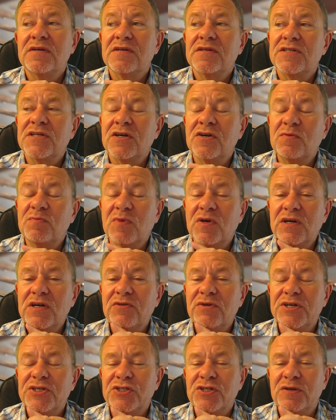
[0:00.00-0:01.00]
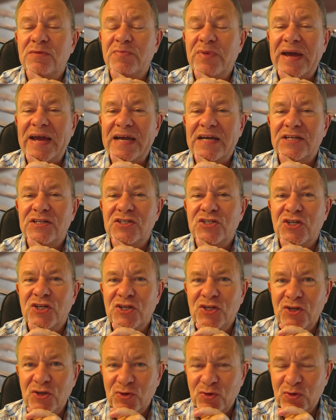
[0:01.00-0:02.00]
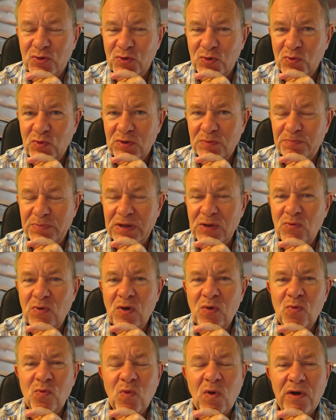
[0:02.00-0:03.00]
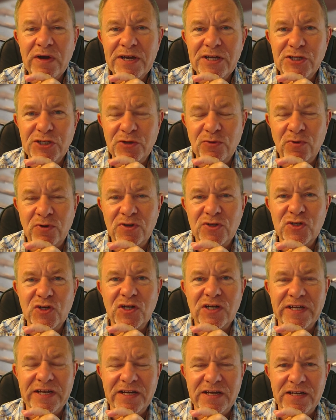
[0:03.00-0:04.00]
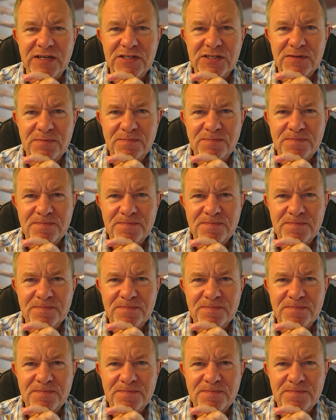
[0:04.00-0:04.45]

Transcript: So my question back to you would be, well, why do you want to clean it?